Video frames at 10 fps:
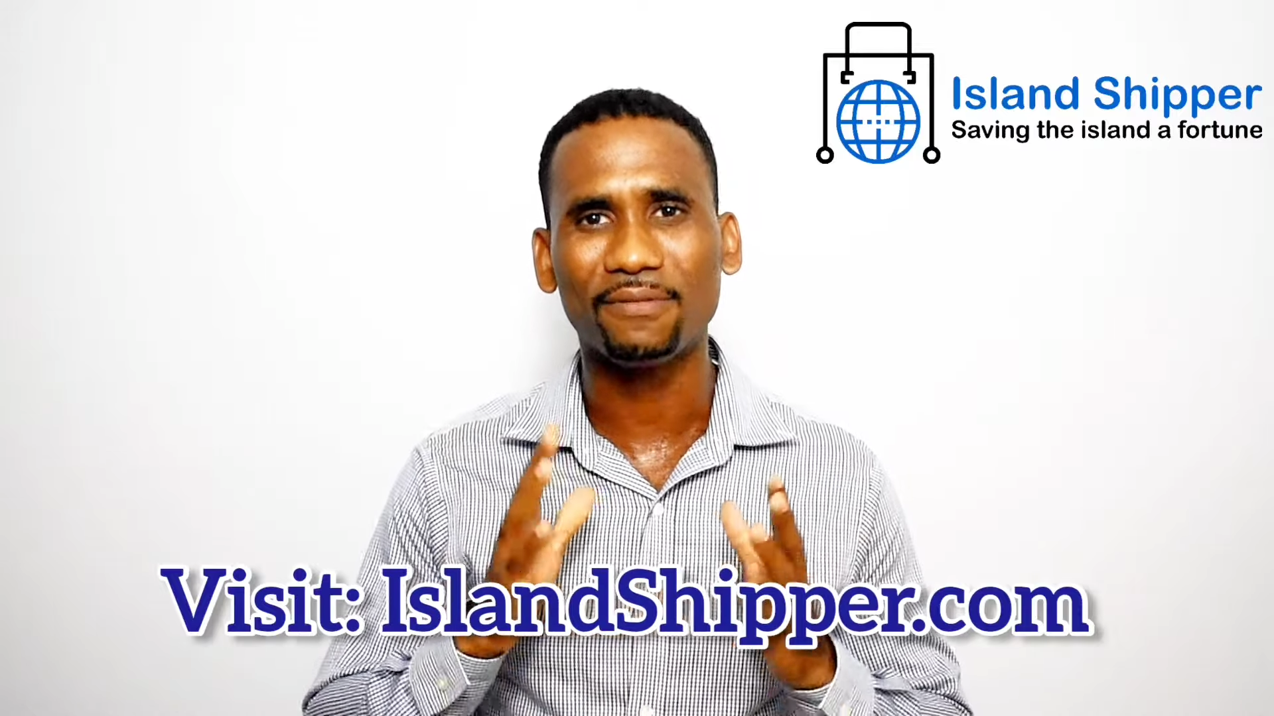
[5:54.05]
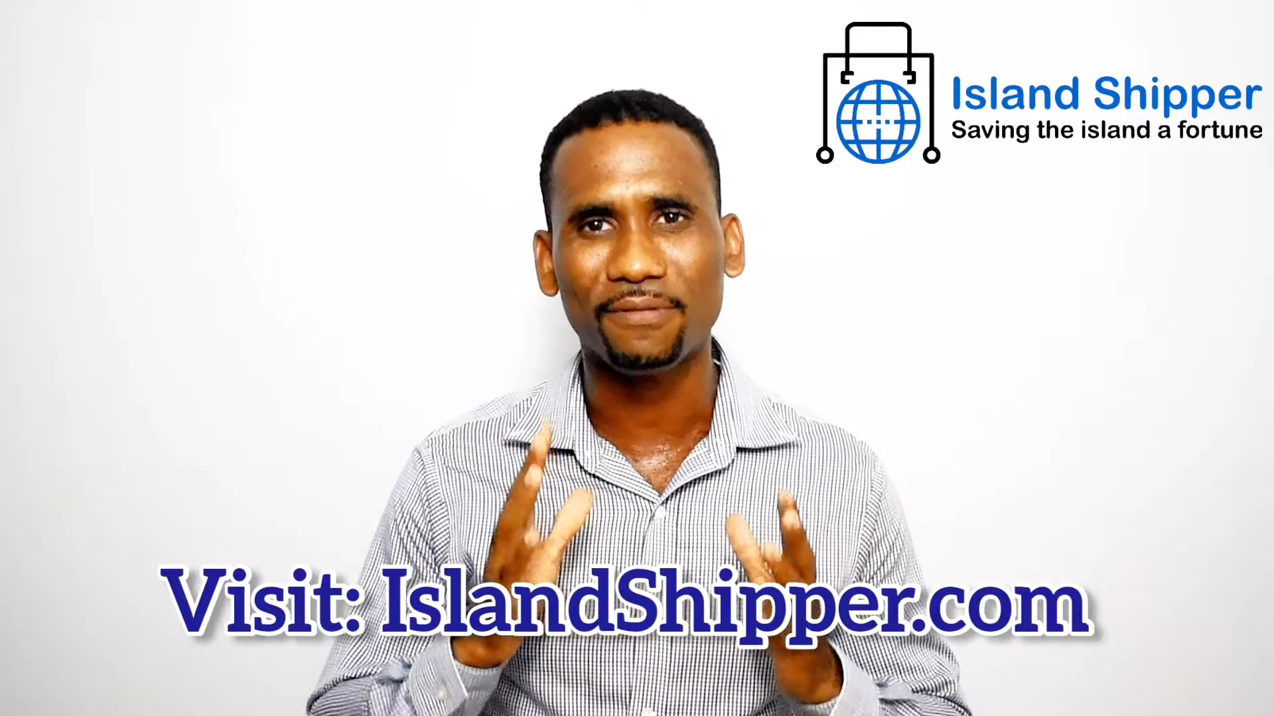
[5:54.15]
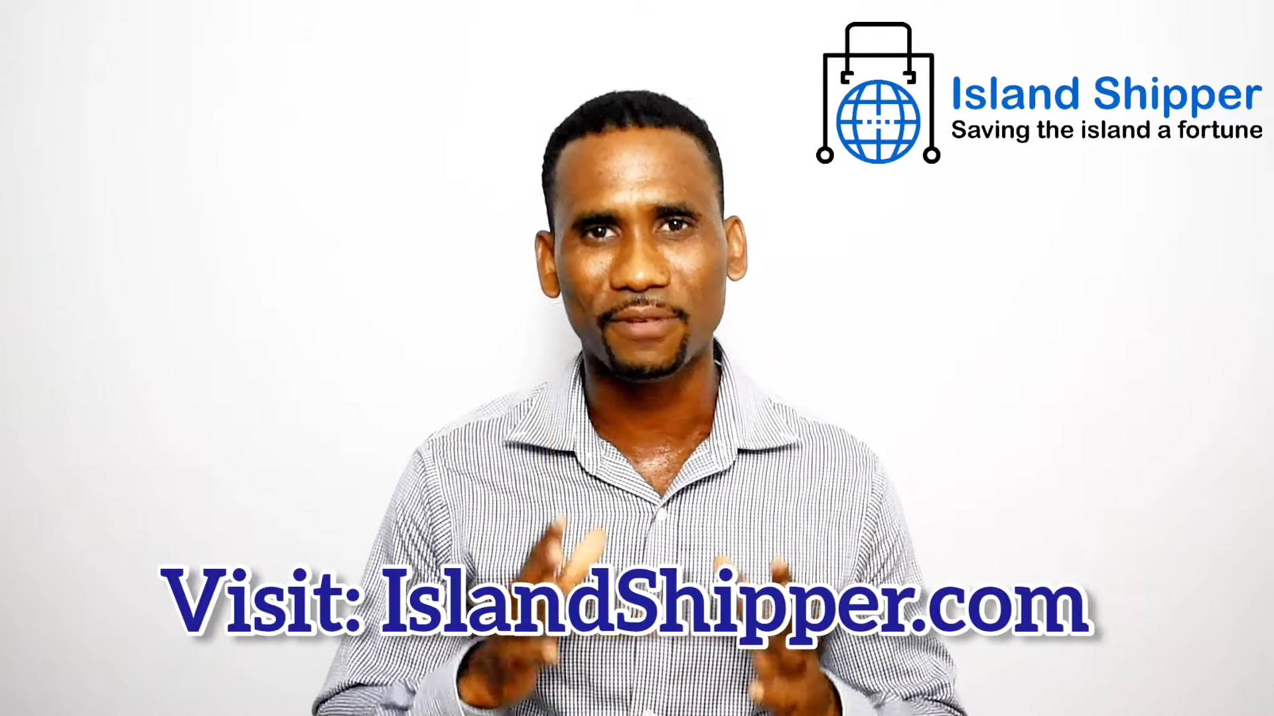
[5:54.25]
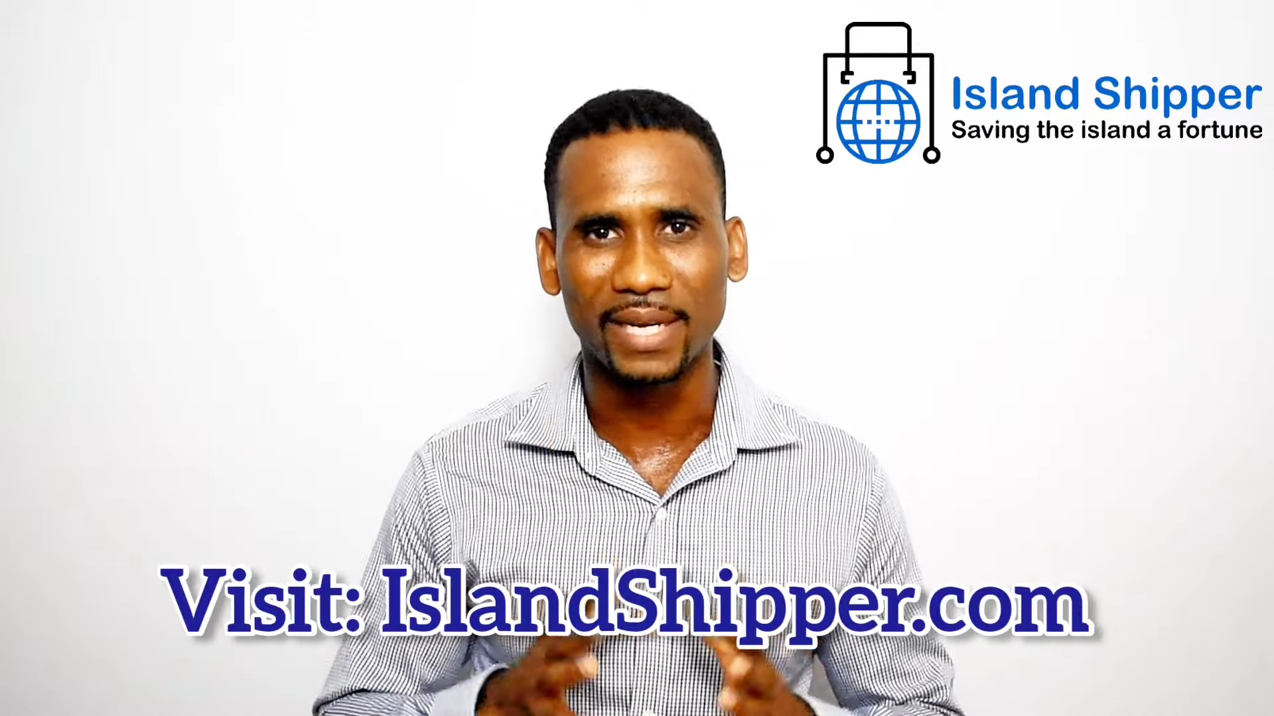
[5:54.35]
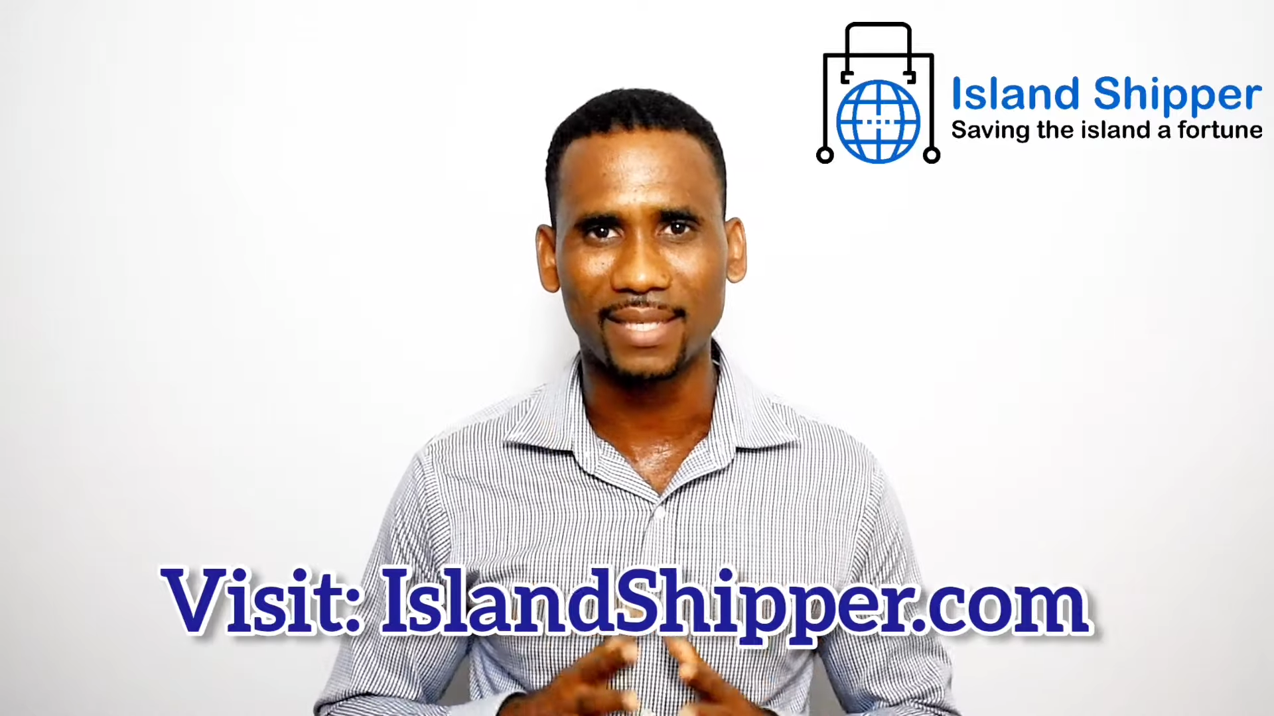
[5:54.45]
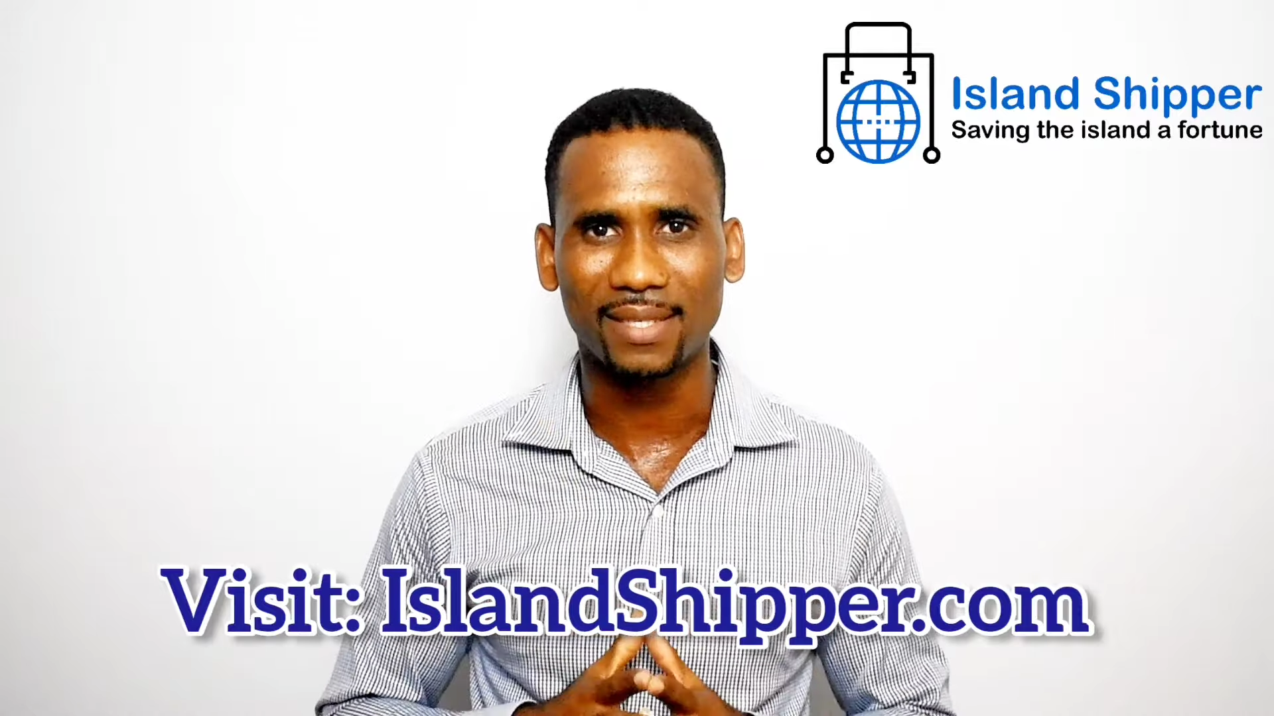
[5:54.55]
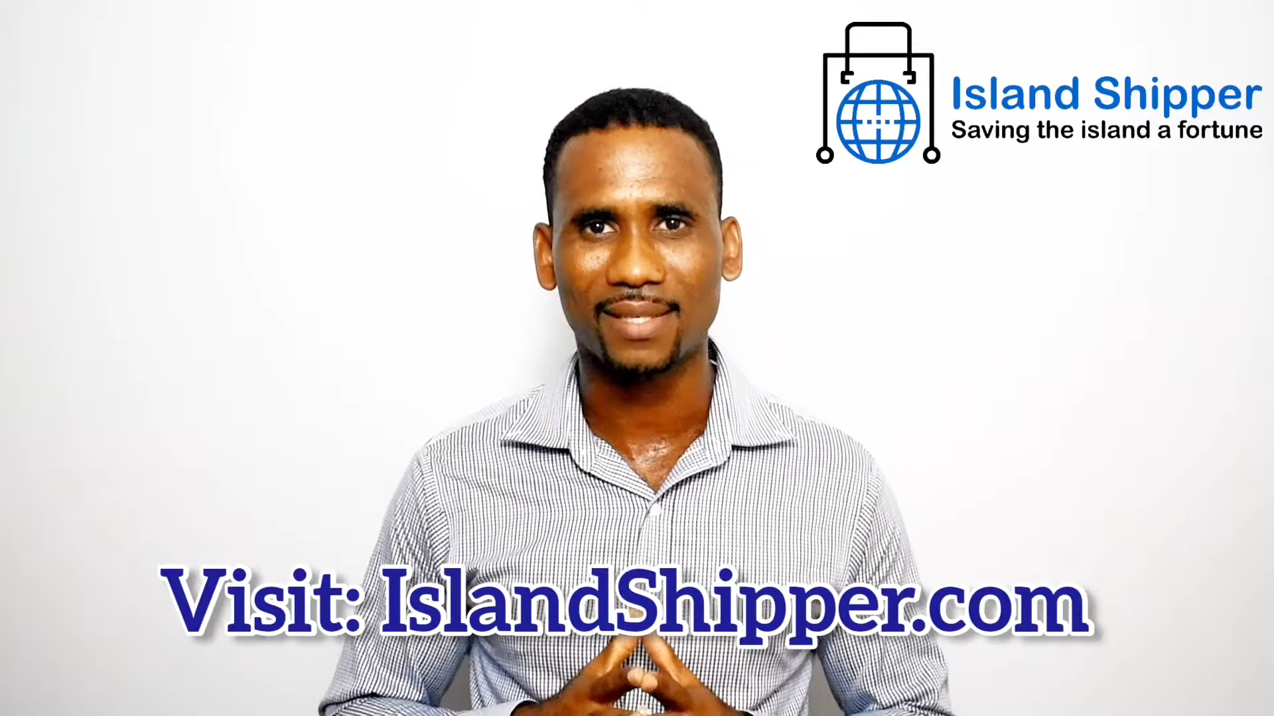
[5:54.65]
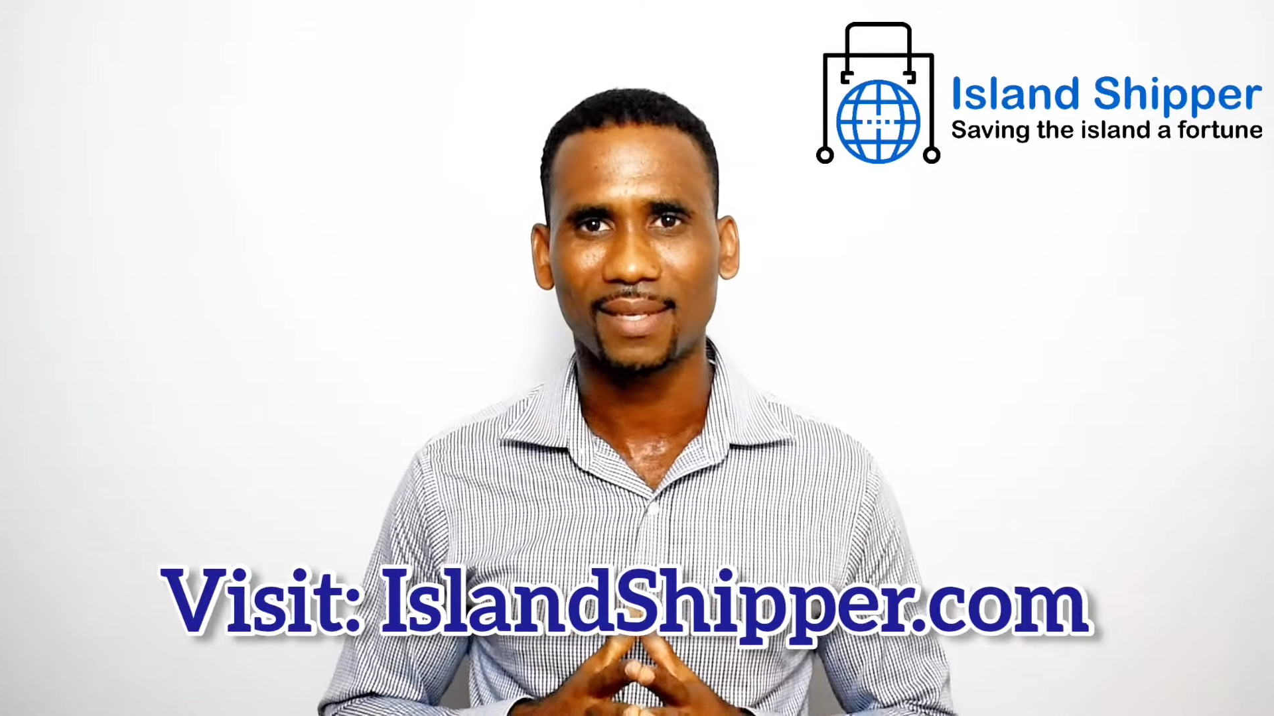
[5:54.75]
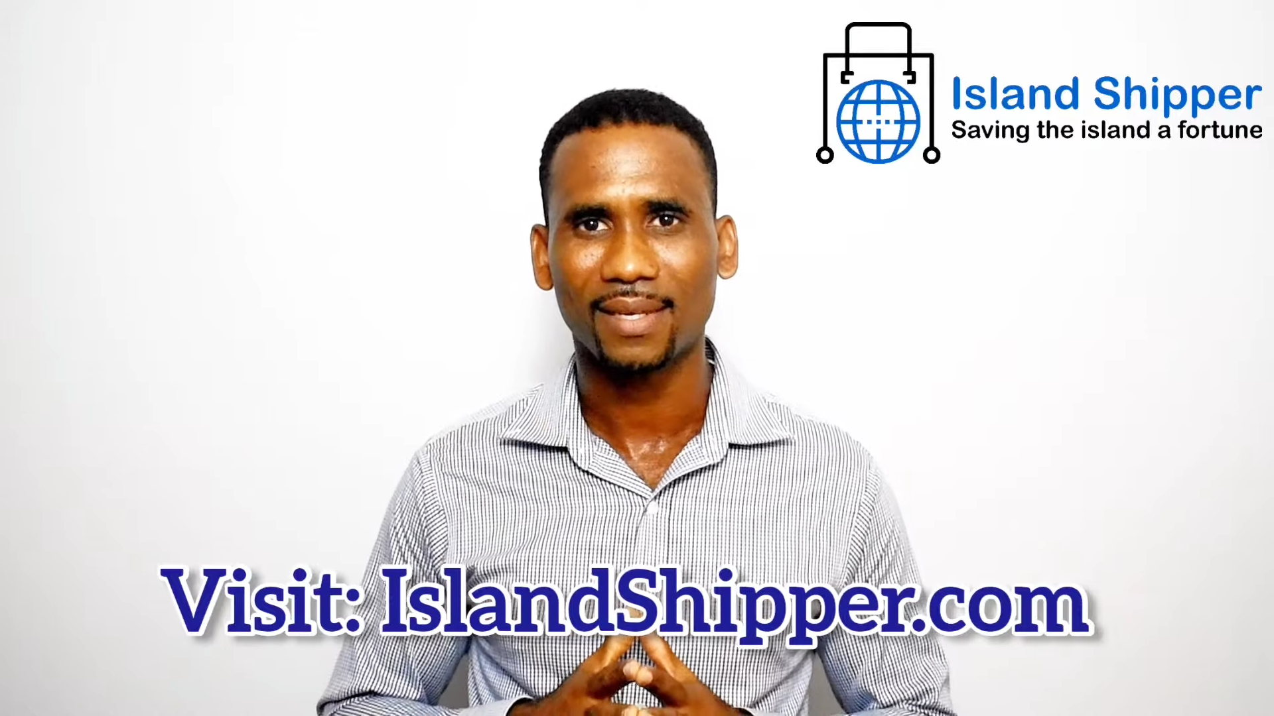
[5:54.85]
friends.